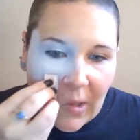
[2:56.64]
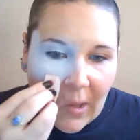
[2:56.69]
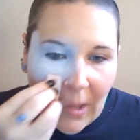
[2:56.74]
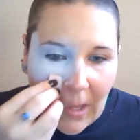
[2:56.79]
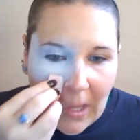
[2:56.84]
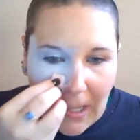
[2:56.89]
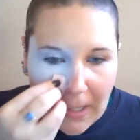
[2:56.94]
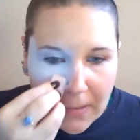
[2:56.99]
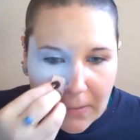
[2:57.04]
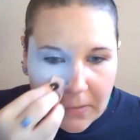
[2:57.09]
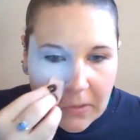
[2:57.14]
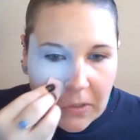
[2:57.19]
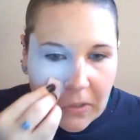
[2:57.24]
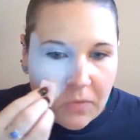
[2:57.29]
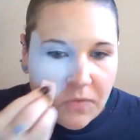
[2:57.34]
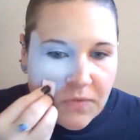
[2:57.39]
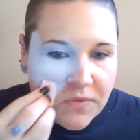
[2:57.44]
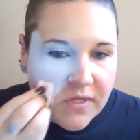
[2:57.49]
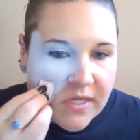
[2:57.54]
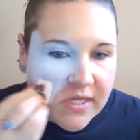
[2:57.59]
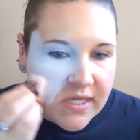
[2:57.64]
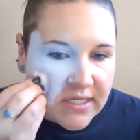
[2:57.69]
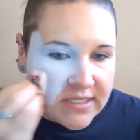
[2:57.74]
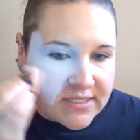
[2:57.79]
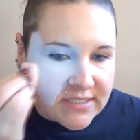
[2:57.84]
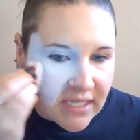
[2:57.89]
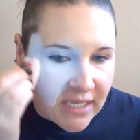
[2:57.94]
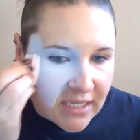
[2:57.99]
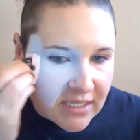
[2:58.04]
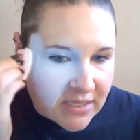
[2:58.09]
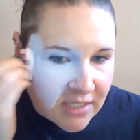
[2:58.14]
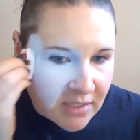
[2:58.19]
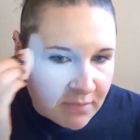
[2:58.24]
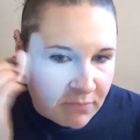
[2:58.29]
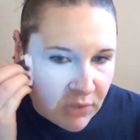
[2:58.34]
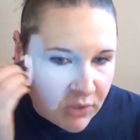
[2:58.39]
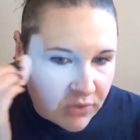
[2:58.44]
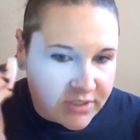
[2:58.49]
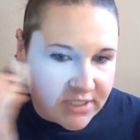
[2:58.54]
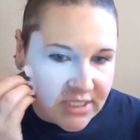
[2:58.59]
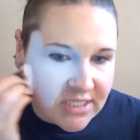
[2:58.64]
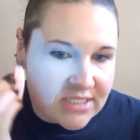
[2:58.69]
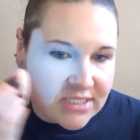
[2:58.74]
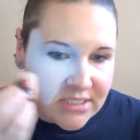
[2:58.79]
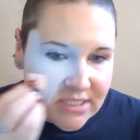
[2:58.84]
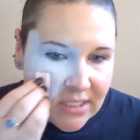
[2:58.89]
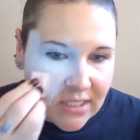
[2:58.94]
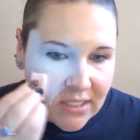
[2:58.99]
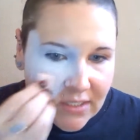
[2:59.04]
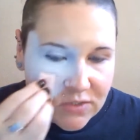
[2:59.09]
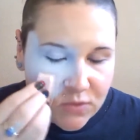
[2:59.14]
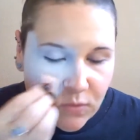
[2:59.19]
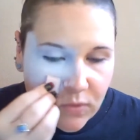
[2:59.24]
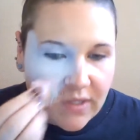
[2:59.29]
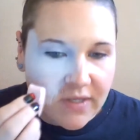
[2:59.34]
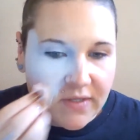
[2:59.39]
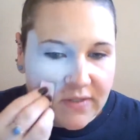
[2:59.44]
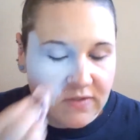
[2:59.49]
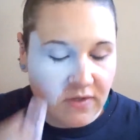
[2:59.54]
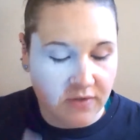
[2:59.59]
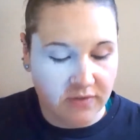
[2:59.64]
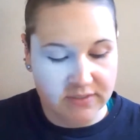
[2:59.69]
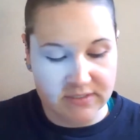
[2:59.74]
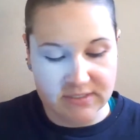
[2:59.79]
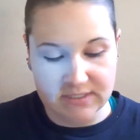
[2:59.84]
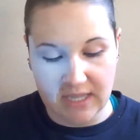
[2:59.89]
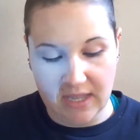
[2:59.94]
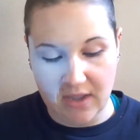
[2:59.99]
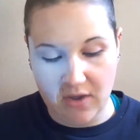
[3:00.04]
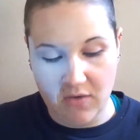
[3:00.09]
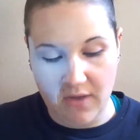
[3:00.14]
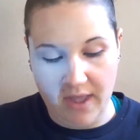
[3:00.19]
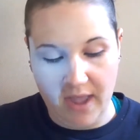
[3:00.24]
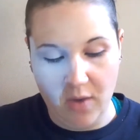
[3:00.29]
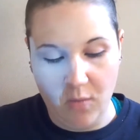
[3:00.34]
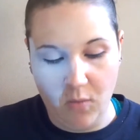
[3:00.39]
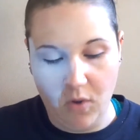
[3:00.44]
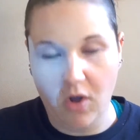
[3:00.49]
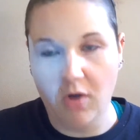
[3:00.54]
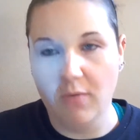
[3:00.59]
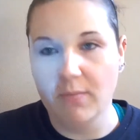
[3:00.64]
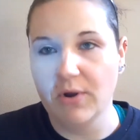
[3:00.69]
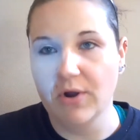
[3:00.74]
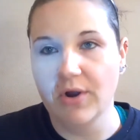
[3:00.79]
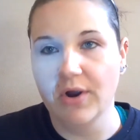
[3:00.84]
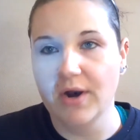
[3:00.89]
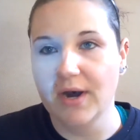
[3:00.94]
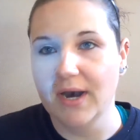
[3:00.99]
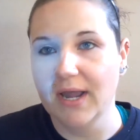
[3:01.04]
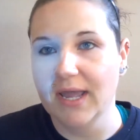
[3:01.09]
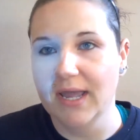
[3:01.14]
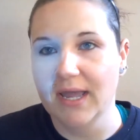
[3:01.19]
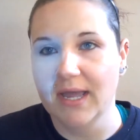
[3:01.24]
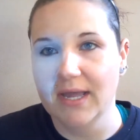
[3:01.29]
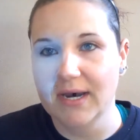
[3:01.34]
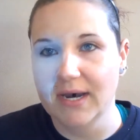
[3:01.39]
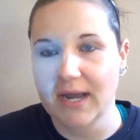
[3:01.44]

I don't know, this and the multi-sticks was on sale at Walmart, and